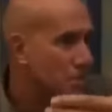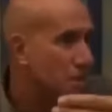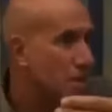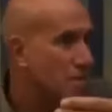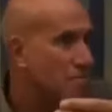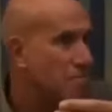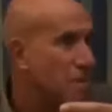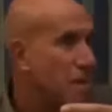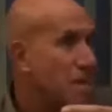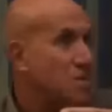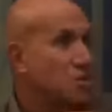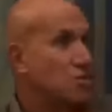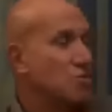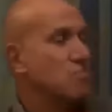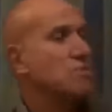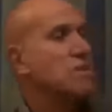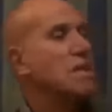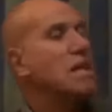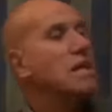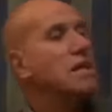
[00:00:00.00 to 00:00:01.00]
They would pass
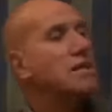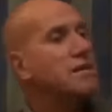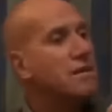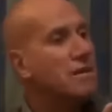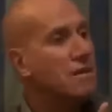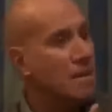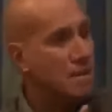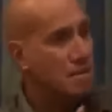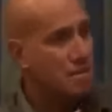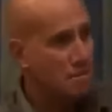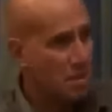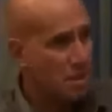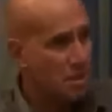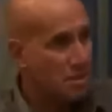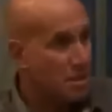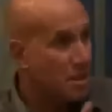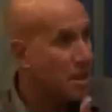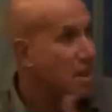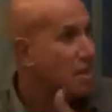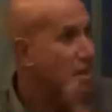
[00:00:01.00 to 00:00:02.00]
Sudan and,
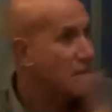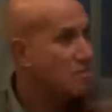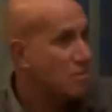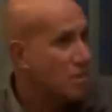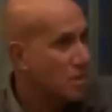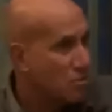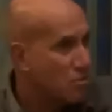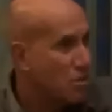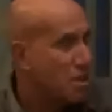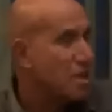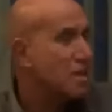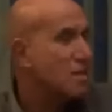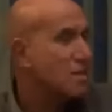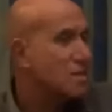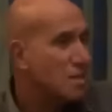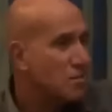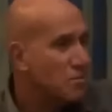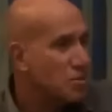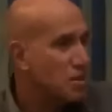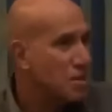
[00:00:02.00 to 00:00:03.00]
and rain where today
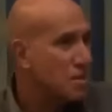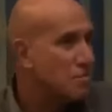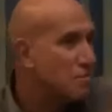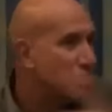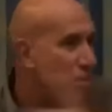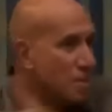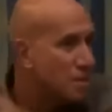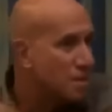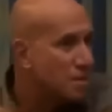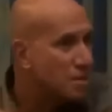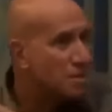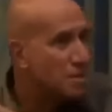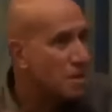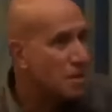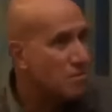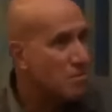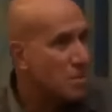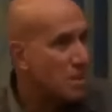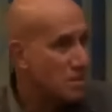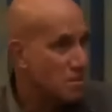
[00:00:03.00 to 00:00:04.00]
is Abu Simbel and these
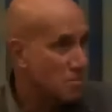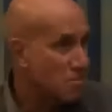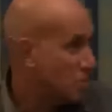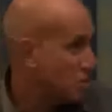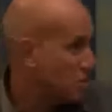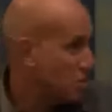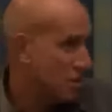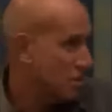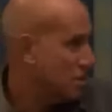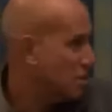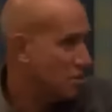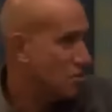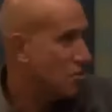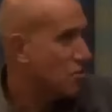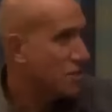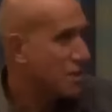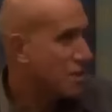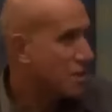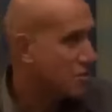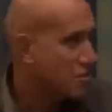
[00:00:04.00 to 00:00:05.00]
kind of places, which there's
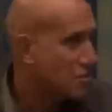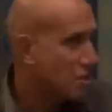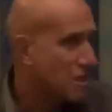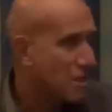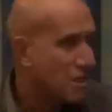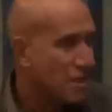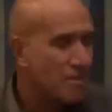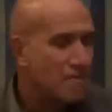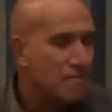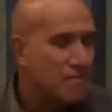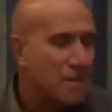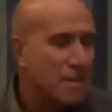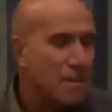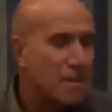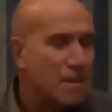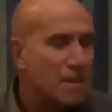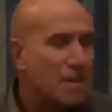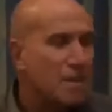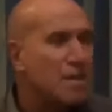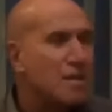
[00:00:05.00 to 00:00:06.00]
no rain today.
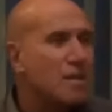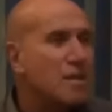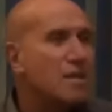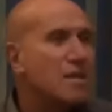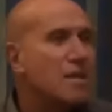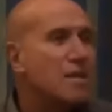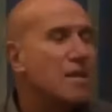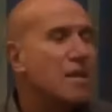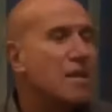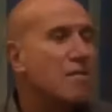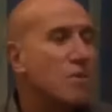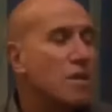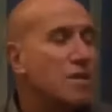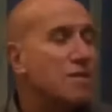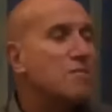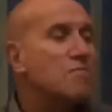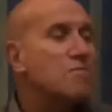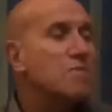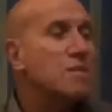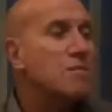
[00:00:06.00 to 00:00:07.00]
And
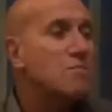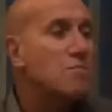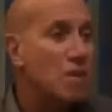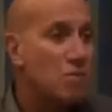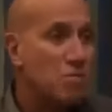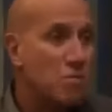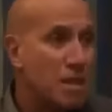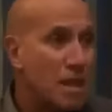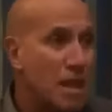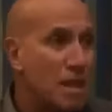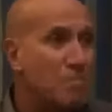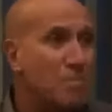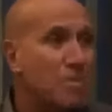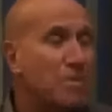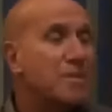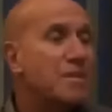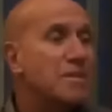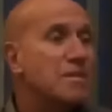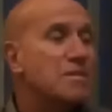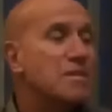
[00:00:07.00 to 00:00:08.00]
what, they would, what would
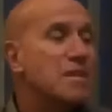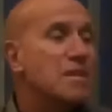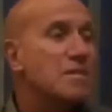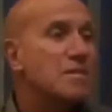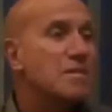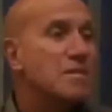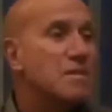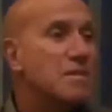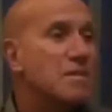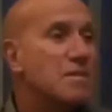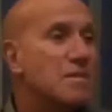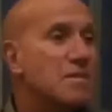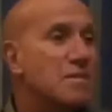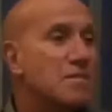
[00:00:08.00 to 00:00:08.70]
happen is that